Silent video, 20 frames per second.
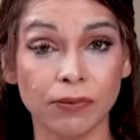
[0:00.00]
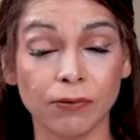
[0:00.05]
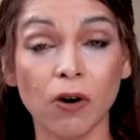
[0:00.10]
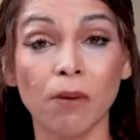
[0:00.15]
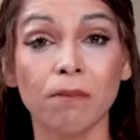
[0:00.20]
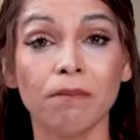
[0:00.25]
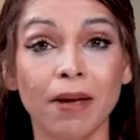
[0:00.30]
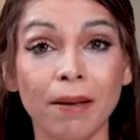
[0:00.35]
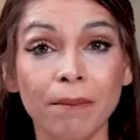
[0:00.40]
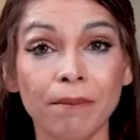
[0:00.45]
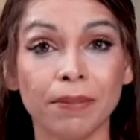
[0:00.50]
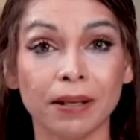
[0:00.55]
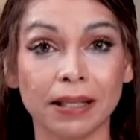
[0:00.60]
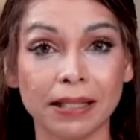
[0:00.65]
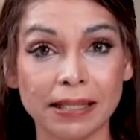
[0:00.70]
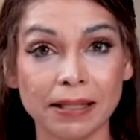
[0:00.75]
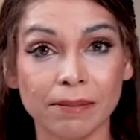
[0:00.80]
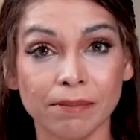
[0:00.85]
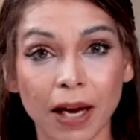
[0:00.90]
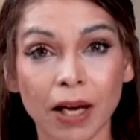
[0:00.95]
from
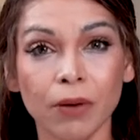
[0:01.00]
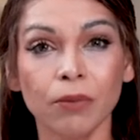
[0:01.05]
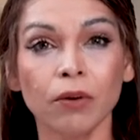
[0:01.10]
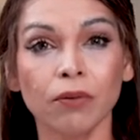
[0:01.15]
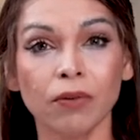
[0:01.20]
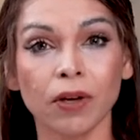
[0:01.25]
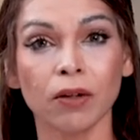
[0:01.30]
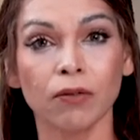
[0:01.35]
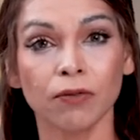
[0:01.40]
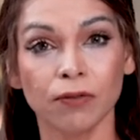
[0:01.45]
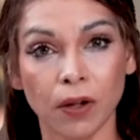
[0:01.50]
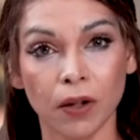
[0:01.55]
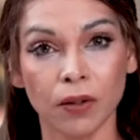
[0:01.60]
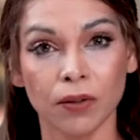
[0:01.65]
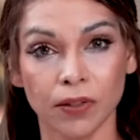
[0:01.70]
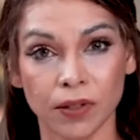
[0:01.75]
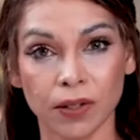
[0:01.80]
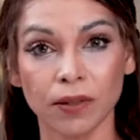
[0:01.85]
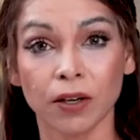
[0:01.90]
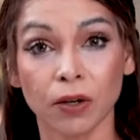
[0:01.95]
members may reveal
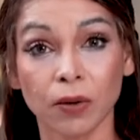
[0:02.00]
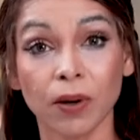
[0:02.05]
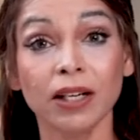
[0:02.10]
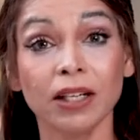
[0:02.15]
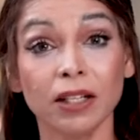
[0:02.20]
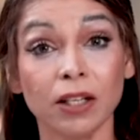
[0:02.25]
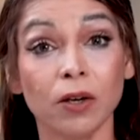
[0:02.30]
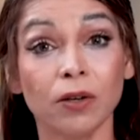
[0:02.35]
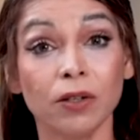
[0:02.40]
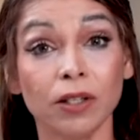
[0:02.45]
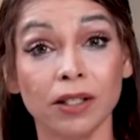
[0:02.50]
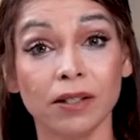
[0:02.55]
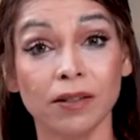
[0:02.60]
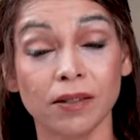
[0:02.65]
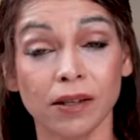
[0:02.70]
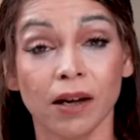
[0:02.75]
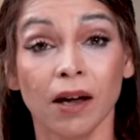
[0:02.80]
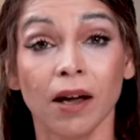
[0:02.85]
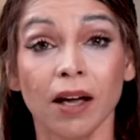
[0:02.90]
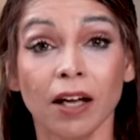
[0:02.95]
faults in the credit
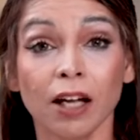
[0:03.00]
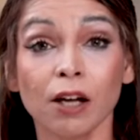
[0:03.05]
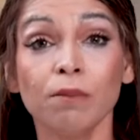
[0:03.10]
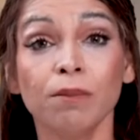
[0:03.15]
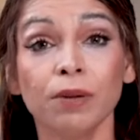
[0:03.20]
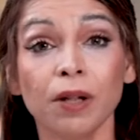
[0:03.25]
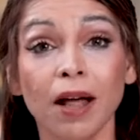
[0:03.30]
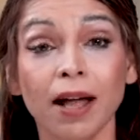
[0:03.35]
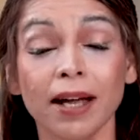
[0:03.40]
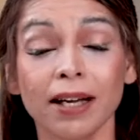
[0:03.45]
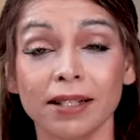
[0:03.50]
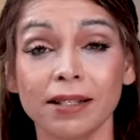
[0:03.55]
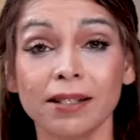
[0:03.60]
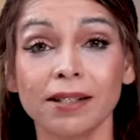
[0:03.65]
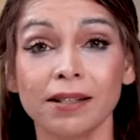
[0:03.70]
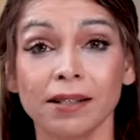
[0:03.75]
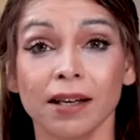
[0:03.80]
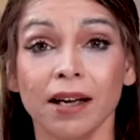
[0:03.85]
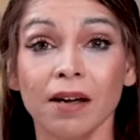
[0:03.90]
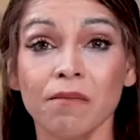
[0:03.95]
union's
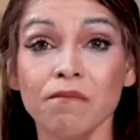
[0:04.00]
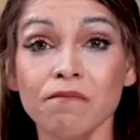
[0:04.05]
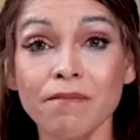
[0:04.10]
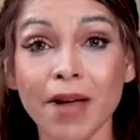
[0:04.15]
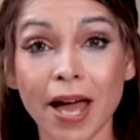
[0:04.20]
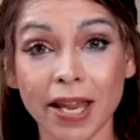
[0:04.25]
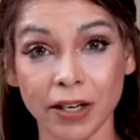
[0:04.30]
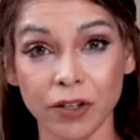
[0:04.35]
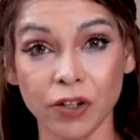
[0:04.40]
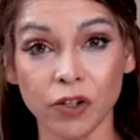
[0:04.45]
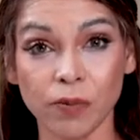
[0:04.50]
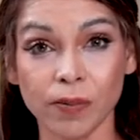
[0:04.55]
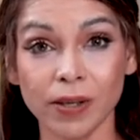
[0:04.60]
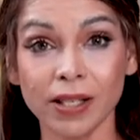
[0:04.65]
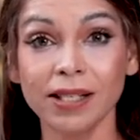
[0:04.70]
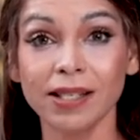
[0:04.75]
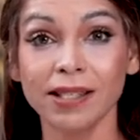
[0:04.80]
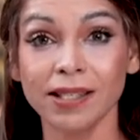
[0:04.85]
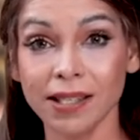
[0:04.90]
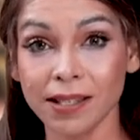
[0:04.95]
compliance
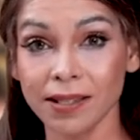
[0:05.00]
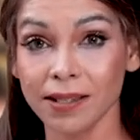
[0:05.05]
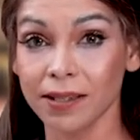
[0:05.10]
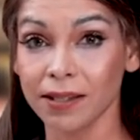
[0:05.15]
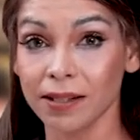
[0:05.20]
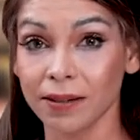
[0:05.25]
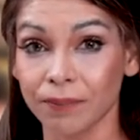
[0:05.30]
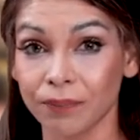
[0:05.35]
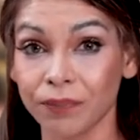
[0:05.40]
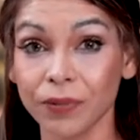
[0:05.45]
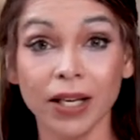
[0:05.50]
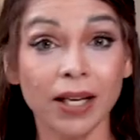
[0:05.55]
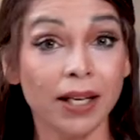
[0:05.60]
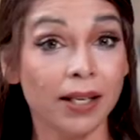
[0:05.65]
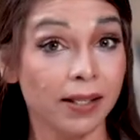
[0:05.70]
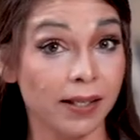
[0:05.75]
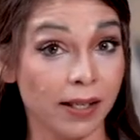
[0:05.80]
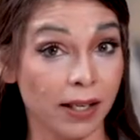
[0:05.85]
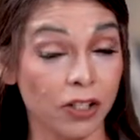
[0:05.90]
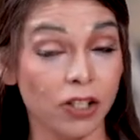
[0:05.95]
management system,
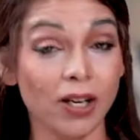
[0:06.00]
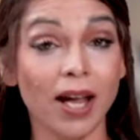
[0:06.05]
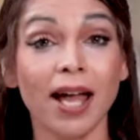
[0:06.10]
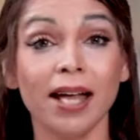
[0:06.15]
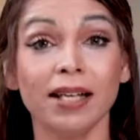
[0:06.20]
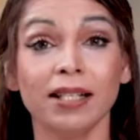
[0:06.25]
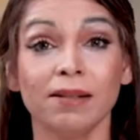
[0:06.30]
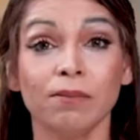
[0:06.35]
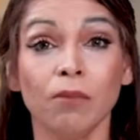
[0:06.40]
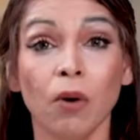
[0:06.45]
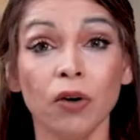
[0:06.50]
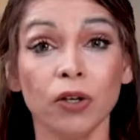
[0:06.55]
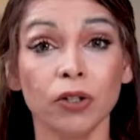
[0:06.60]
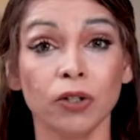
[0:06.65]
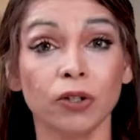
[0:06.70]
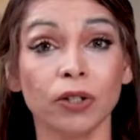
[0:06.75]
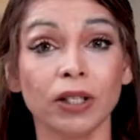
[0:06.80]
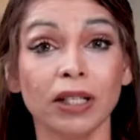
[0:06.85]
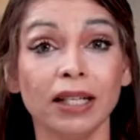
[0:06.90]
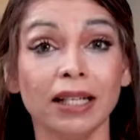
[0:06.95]
such as
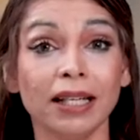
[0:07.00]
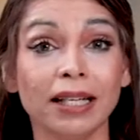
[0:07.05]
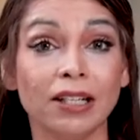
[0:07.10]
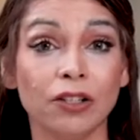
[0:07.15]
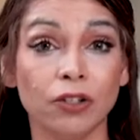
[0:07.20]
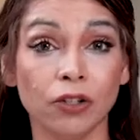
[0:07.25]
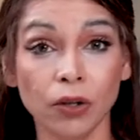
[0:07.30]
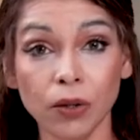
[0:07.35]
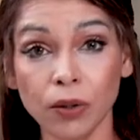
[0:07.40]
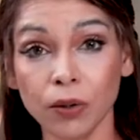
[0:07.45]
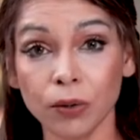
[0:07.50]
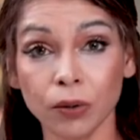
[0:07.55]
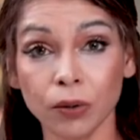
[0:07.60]
monitoring, internal